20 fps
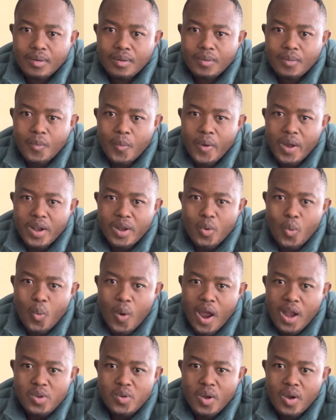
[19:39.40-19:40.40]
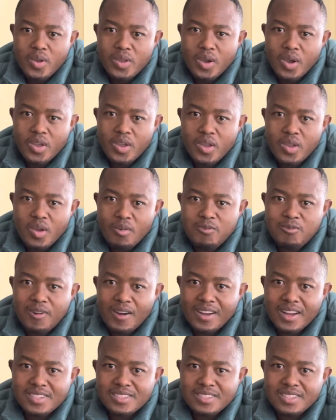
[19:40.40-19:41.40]
while your
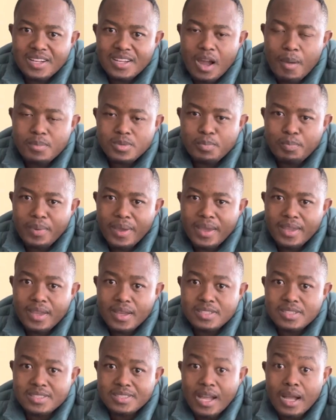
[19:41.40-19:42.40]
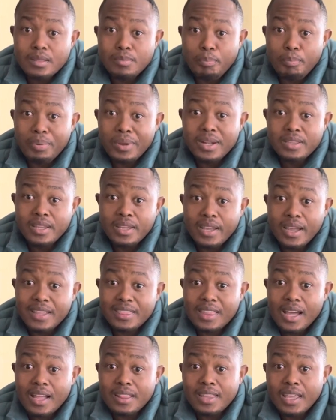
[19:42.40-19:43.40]
father still comes back and start building
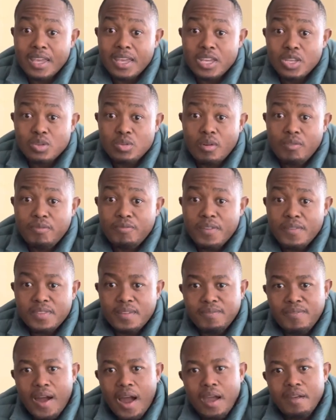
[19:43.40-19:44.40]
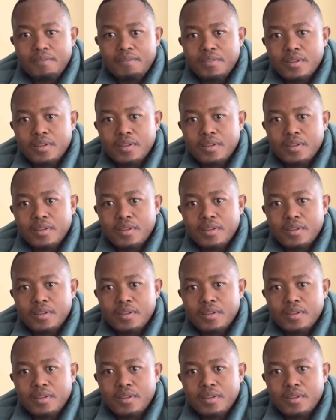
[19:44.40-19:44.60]
at that age of 55,